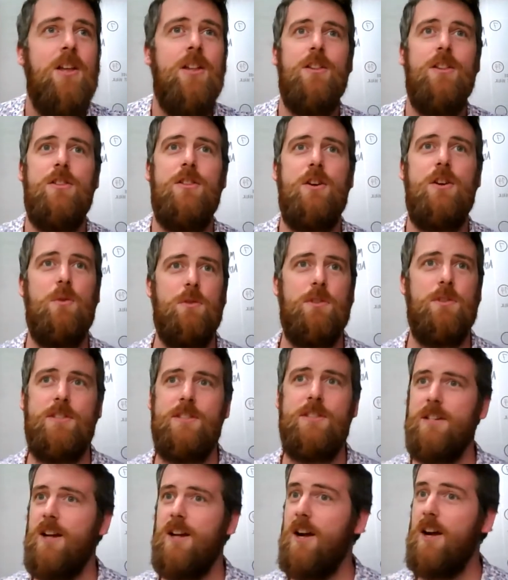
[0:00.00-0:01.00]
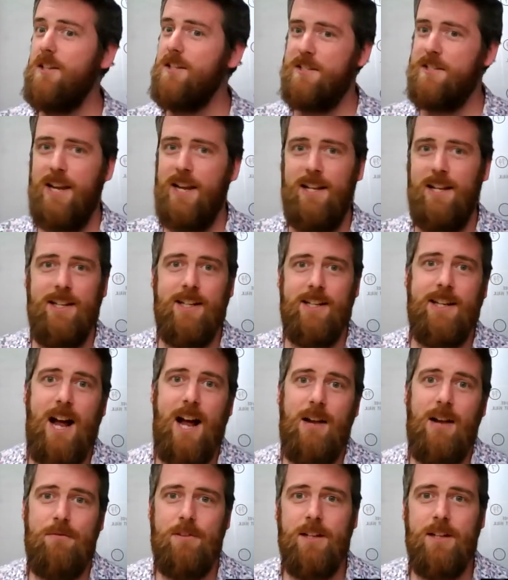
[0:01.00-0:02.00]
those unsettling
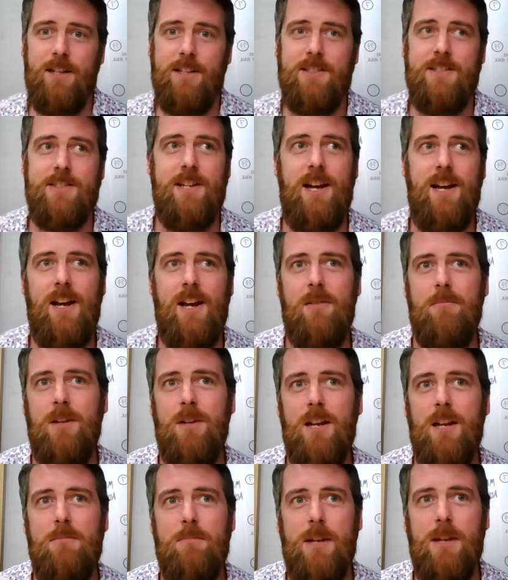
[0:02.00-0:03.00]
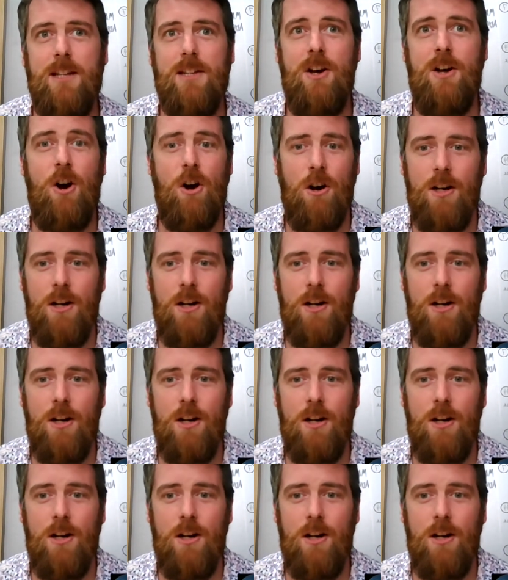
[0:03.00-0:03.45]
conflicts can be at the heart